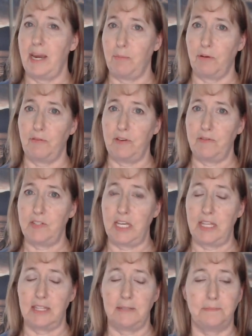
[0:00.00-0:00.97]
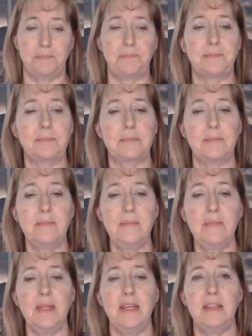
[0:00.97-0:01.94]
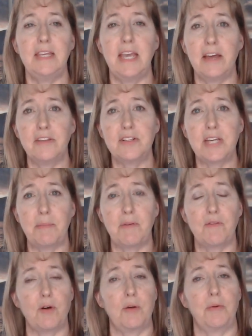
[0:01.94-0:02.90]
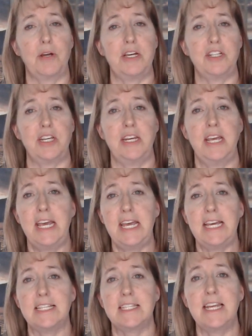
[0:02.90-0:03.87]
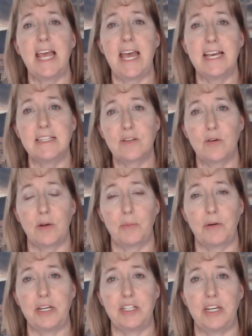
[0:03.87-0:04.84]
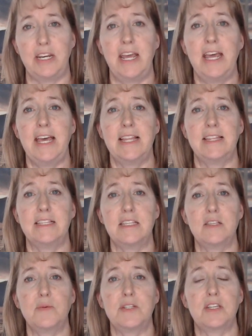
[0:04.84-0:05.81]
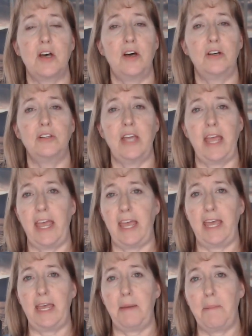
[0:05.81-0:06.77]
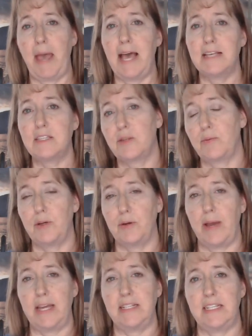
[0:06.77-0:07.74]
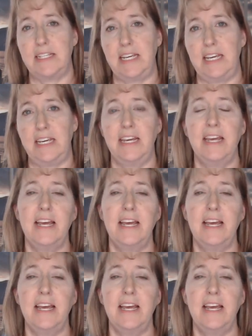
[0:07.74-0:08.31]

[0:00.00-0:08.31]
April 15th. The other type of corporation is an S corporation. This is what's called a pass-through entity.